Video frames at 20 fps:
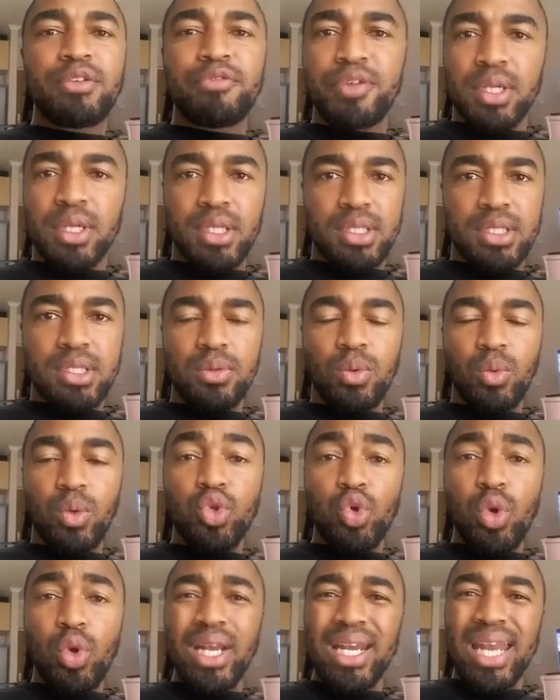difficult.
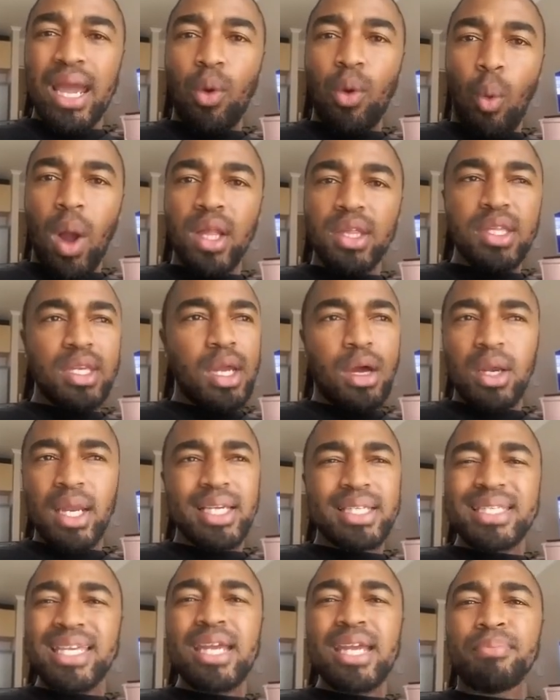We're talking like wealth now,
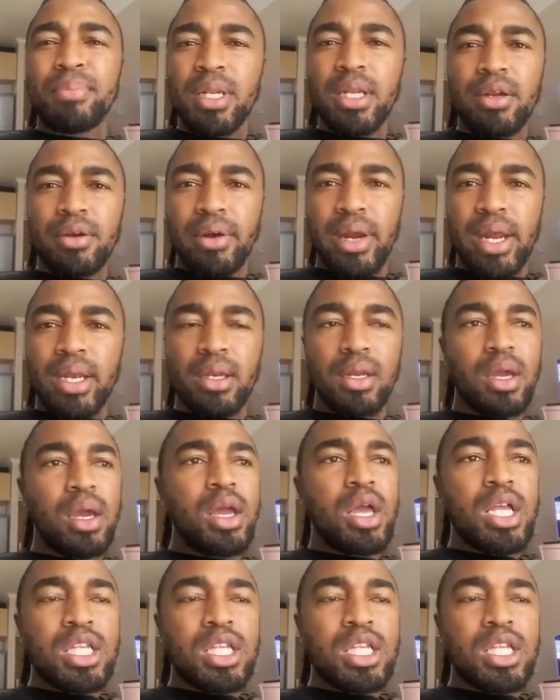like 10 million rand.